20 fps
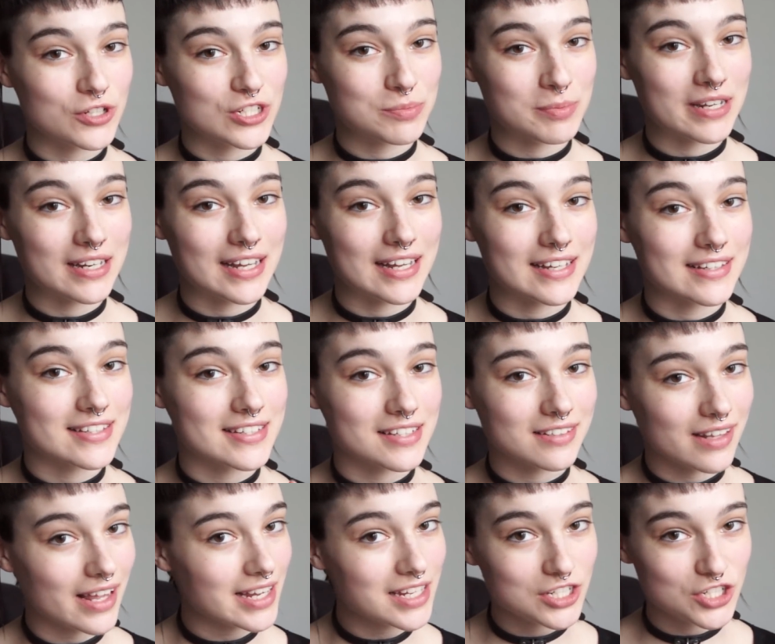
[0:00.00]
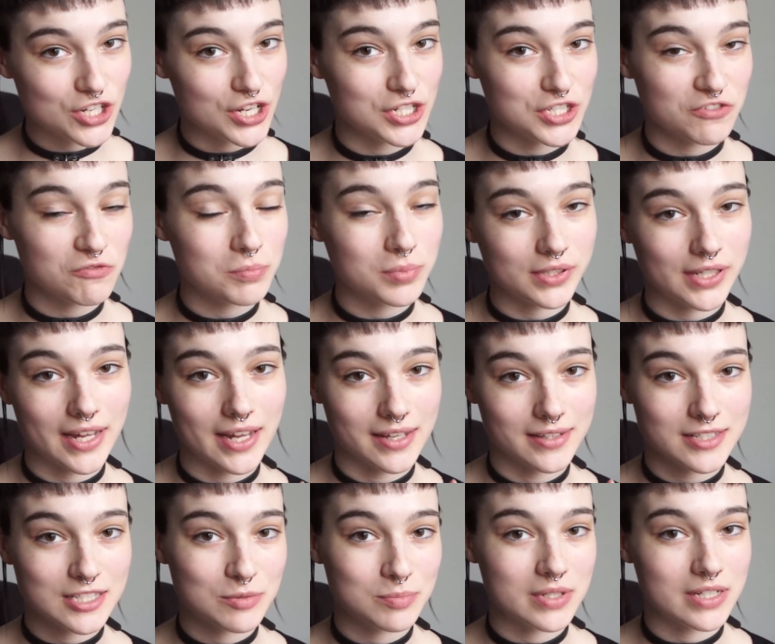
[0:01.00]
there's been a slight change of
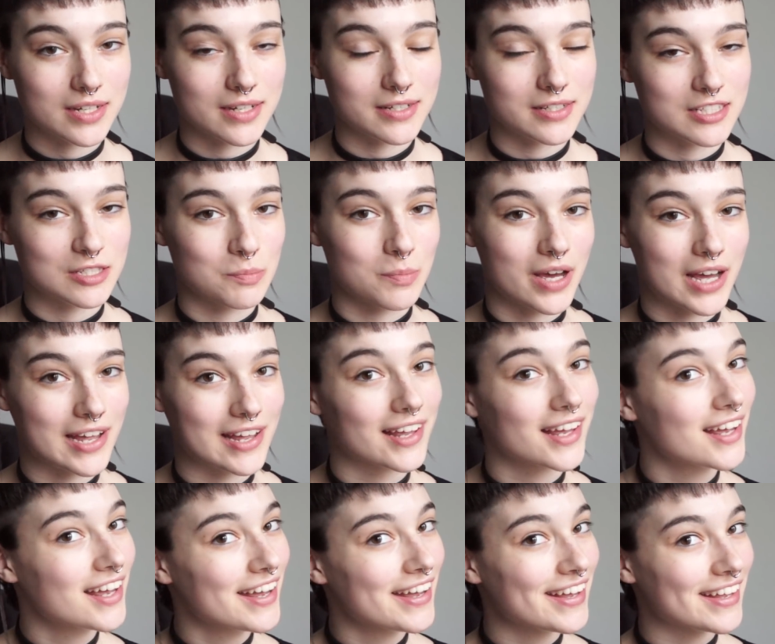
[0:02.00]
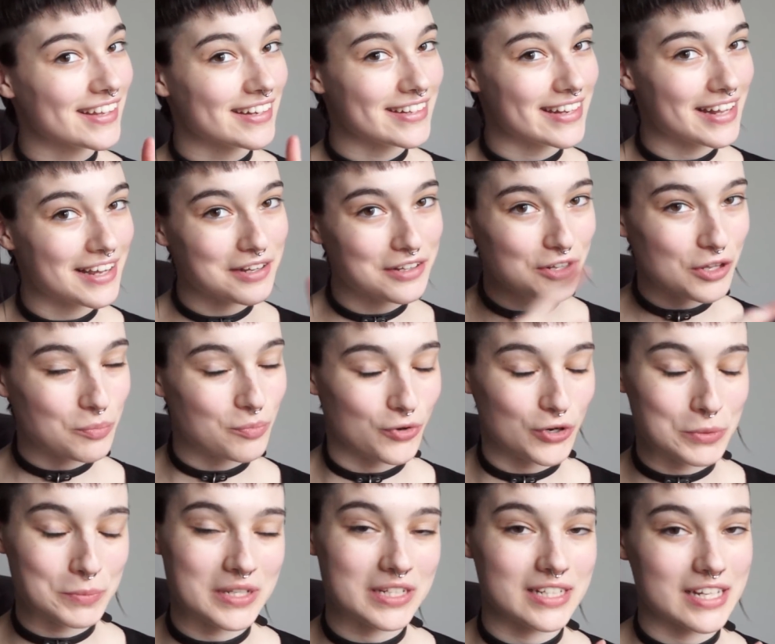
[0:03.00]
plans because my nail
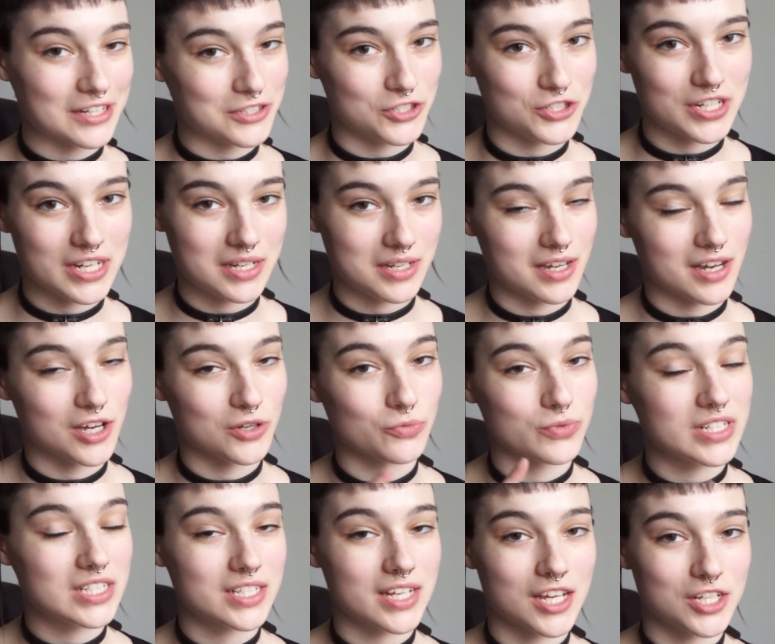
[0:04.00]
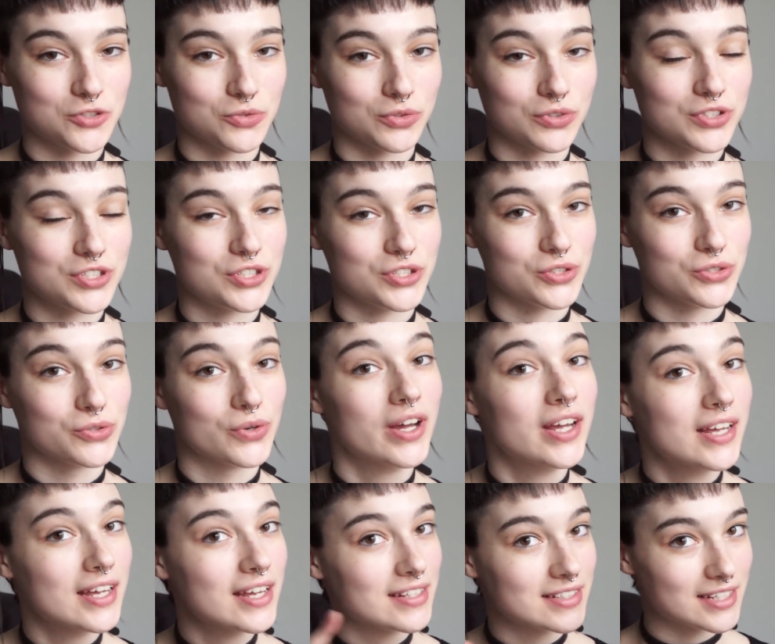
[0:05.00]
appointment yesterday got rescheduled to
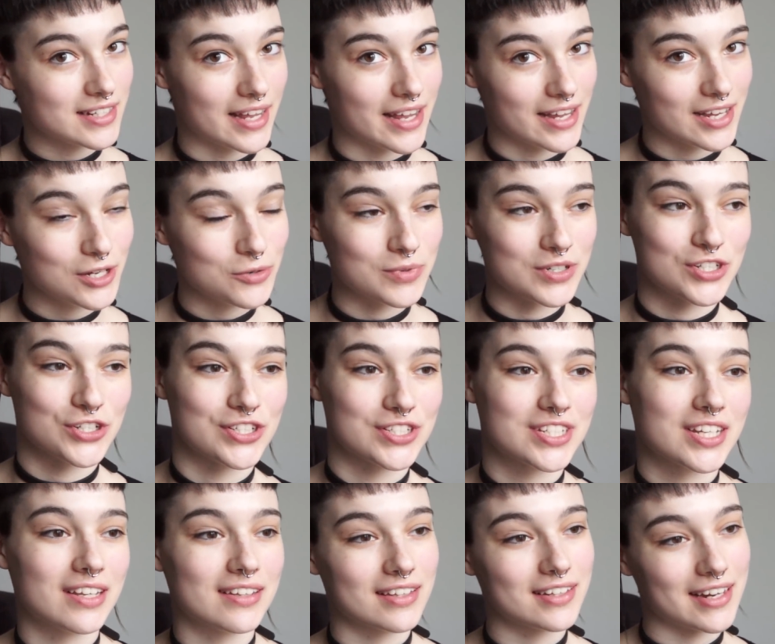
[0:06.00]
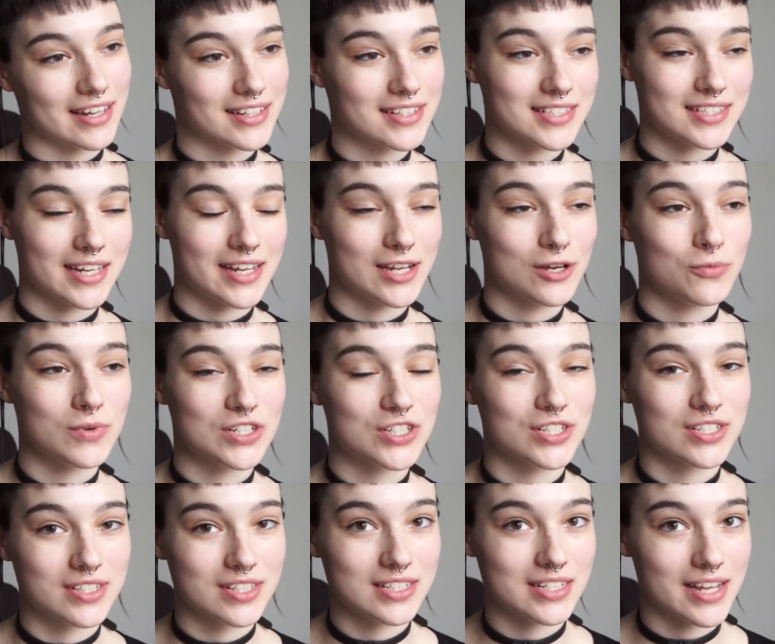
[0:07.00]
today, which is the next day, which
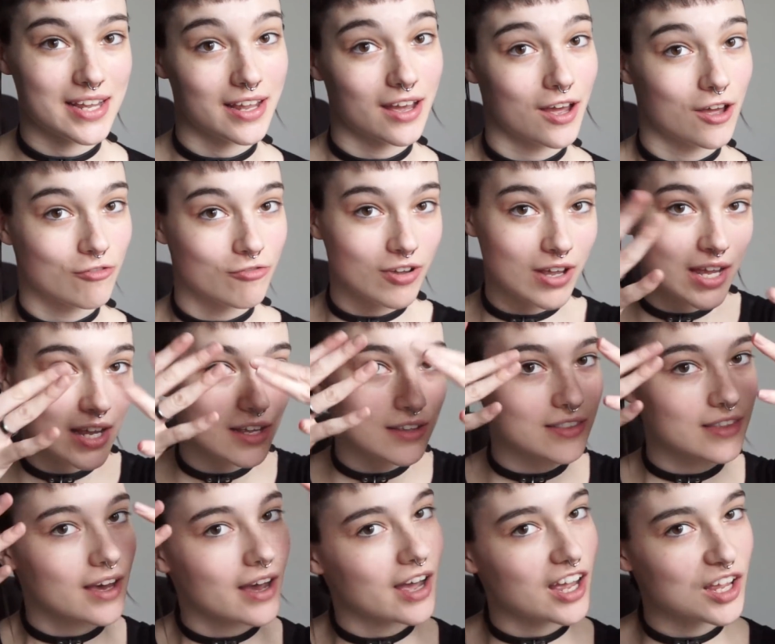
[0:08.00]
is the day of the